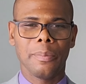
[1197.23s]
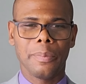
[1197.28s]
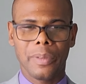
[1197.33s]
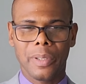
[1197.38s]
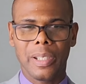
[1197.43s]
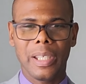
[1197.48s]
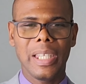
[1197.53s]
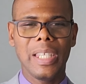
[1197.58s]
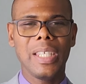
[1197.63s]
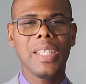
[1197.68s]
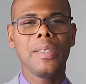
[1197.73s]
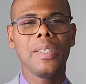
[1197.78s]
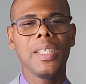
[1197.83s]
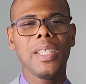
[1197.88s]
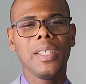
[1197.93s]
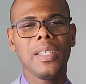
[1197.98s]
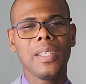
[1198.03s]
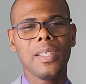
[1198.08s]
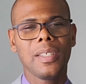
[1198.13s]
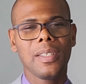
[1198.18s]
But
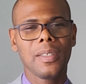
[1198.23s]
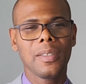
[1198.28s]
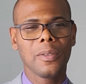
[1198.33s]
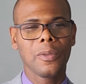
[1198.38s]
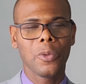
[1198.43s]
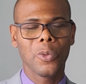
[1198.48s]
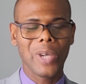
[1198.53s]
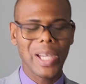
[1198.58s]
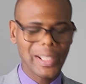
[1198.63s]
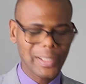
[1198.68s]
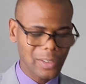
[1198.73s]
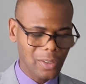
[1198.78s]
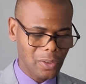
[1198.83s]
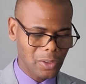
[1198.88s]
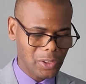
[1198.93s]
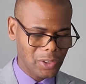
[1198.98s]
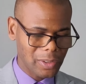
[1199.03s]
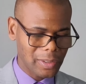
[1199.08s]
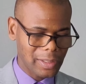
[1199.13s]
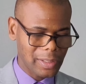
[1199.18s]
he went
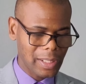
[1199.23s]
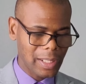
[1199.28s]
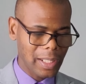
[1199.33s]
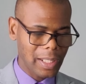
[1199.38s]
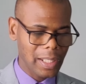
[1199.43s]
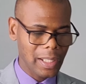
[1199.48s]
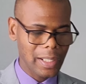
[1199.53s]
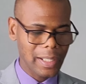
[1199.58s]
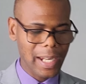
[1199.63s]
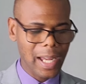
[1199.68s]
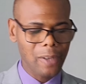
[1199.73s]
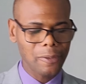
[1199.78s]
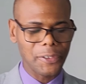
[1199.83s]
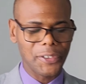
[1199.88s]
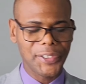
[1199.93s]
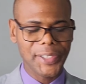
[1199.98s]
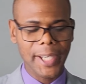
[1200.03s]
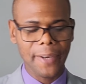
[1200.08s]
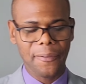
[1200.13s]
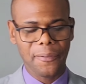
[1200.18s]
on to say, Now
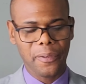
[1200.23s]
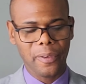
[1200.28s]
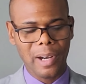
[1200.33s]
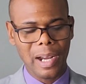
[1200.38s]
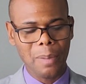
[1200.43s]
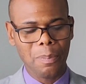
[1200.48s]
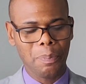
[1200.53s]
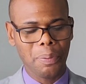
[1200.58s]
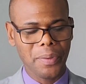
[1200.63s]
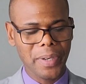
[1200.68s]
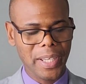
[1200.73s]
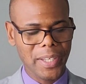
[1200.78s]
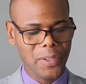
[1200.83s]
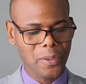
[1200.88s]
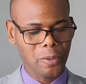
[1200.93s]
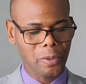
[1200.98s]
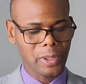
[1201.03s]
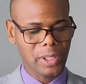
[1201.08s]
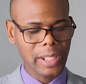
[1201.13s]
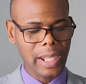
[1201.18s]
therefore I pray
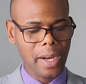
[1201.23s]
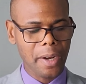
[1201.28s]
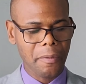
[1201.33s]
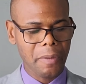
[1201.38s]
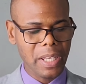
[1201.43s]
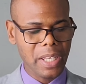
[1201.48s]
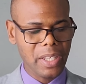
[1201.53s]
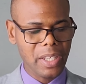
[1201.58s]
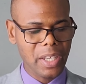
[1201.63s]
you, tarry